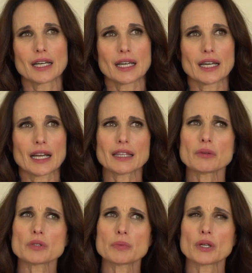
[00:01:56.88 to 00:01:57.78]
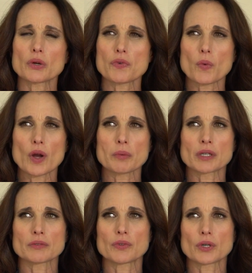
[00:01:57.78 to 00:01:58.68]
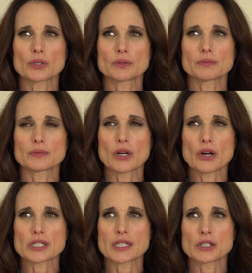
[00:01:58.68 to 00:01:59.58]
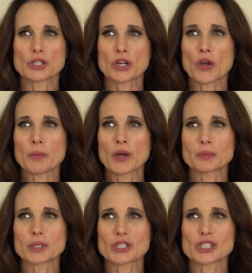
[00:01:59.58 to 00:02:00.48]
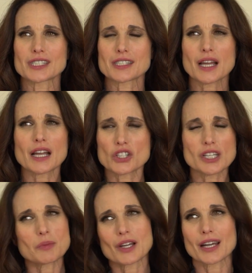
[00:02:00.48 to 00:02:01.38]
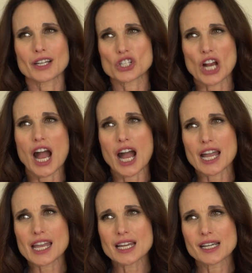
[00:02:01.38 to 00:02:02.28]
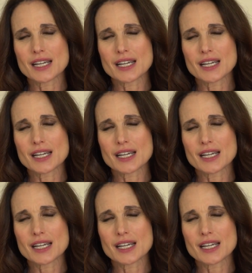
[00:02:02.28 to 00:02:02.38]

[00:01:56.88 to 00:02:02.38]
And I think it was a bit overwhelming for Laura Sanjay Como because she can be kind of shy.